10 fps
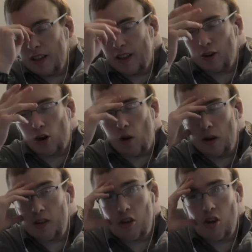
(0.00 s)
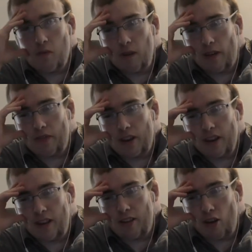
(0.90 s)
that they're going to use the
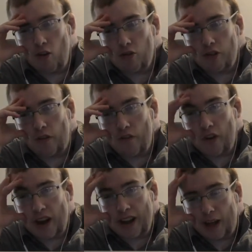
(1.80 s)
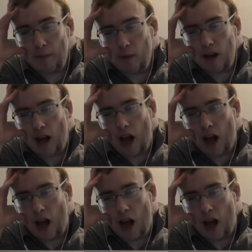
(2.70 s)
Infinity Stones to fight him.